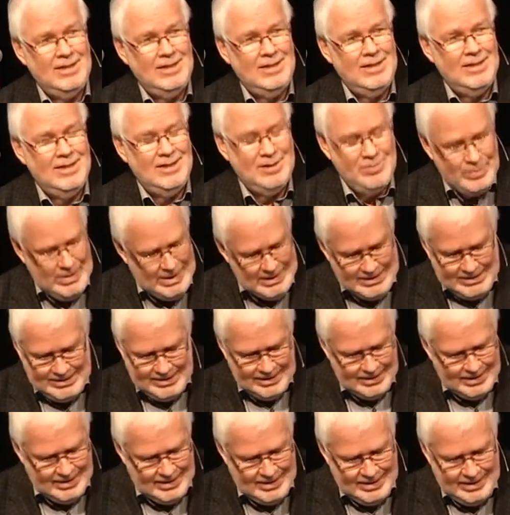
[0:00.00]

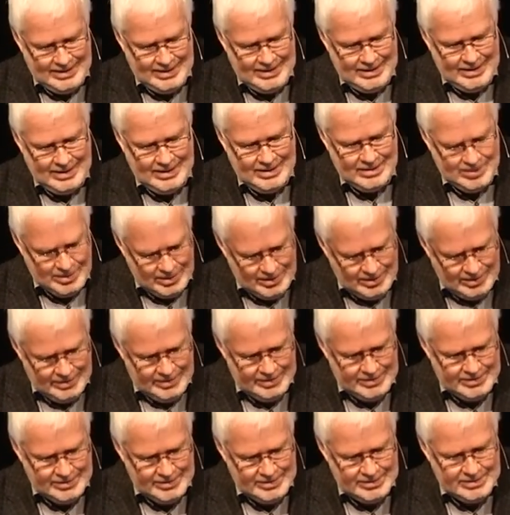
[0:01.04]
immediately
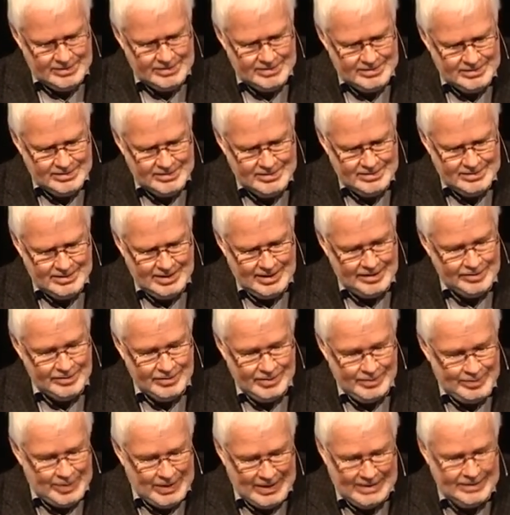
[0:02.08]
acknowledged and
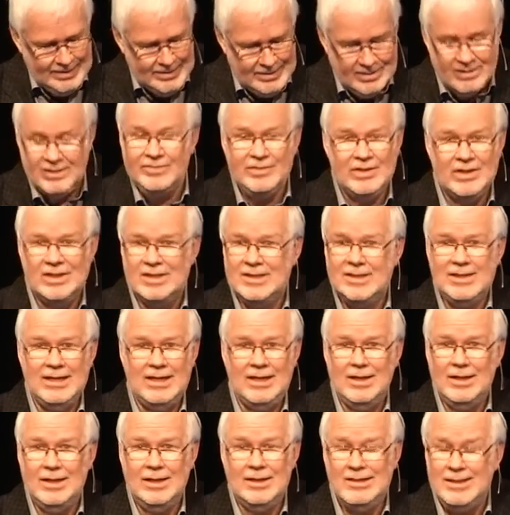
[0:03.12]
repented of his sin.
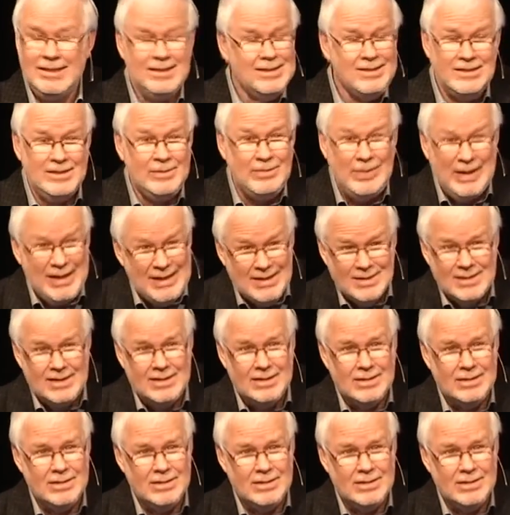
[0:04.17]
This is amazing.